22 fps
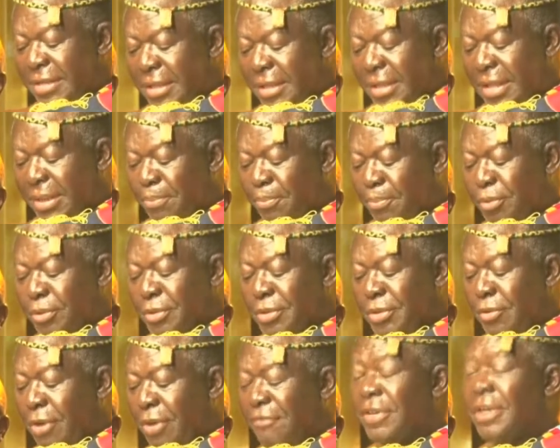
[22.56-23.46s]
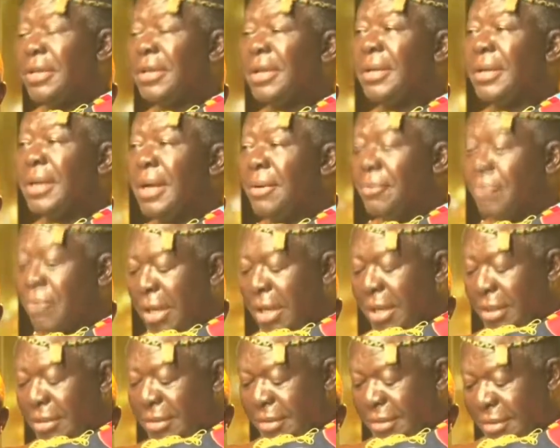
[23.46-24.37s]
in the post-COVID
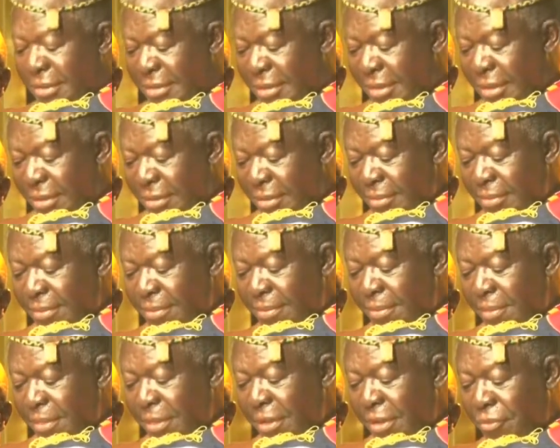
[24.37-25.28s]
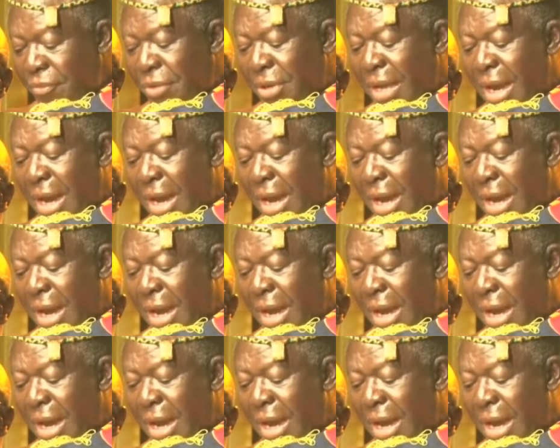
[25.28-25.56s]
world, we